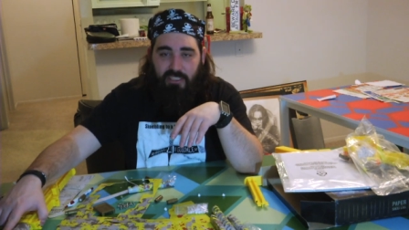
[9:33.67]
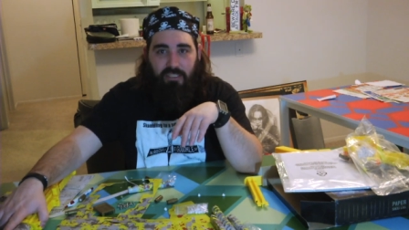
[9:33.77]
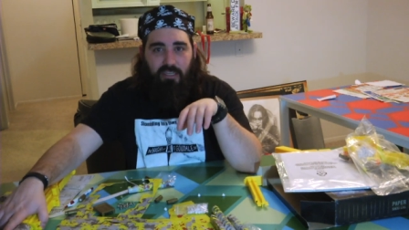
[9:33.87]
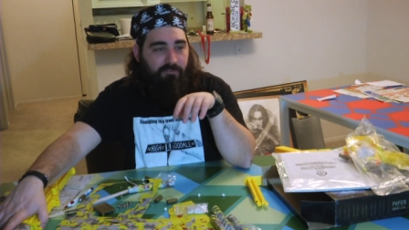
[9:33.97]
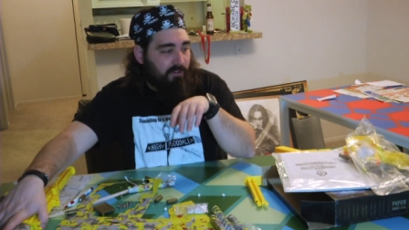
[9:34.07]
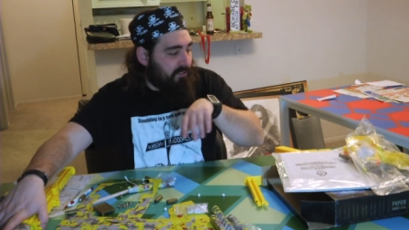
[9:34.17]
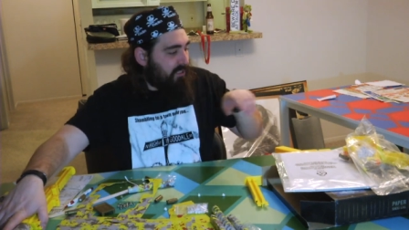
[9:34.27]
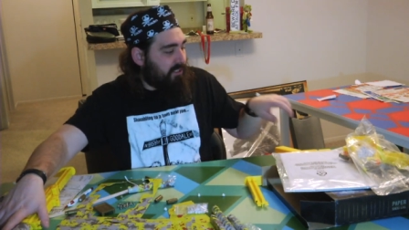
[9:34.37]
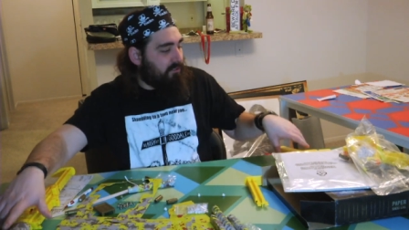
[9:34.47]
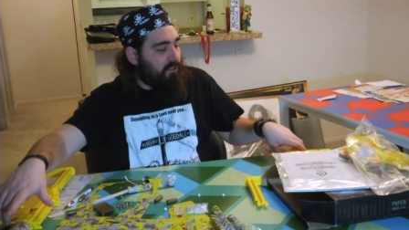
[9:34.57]
seeing
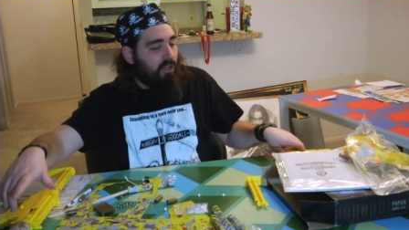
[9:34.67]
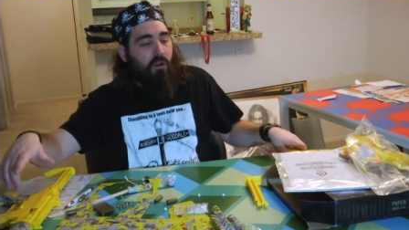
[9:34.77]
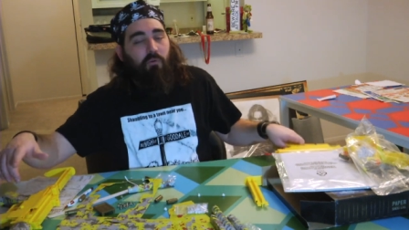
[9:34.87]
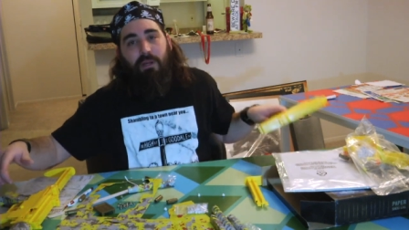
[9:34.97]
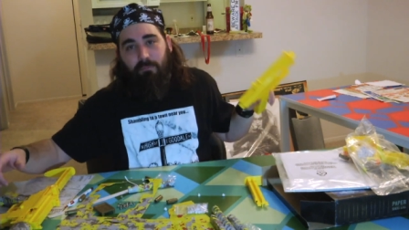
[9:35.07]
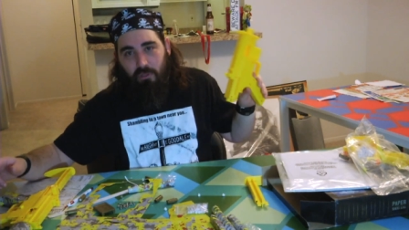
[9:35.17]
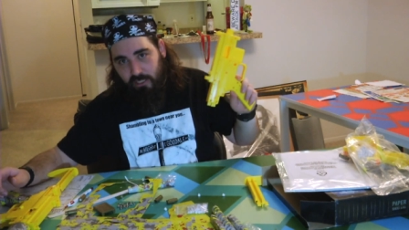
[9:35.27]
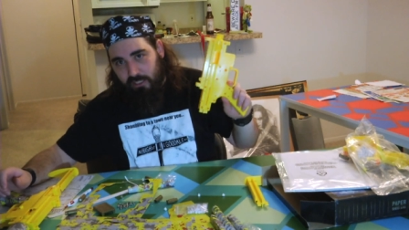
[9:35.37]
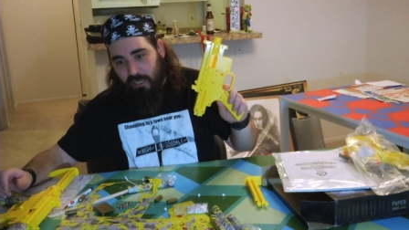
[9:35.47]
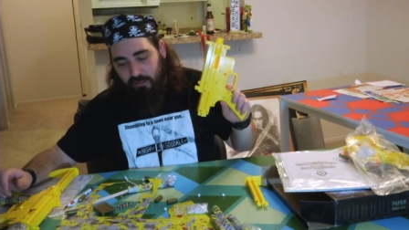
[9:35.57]
differences when I'm
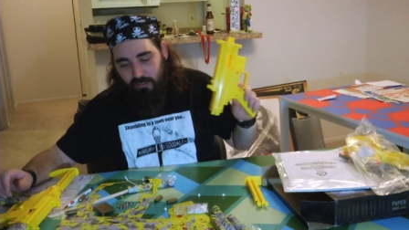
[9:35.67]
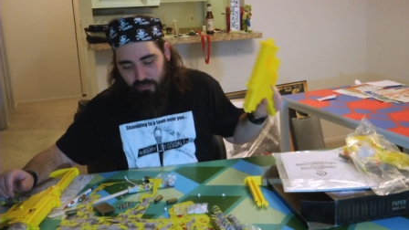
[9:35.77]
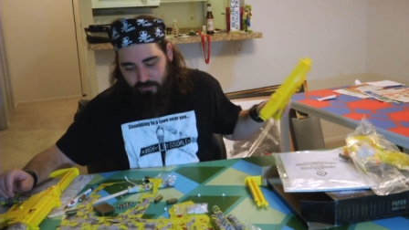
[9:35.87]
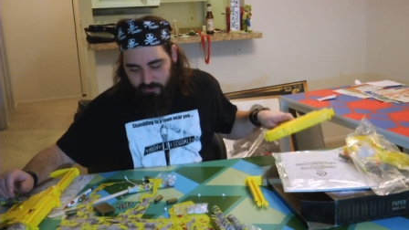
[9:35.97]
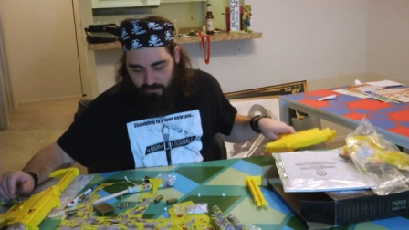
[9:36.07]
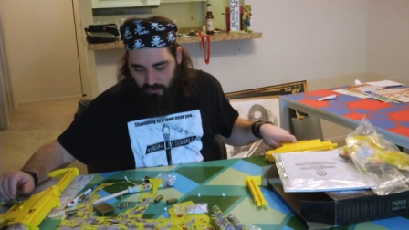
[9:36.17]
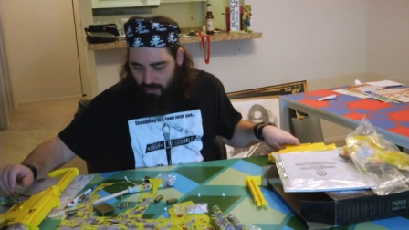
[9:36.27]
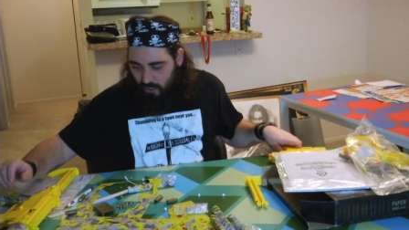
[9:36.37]
looking at this.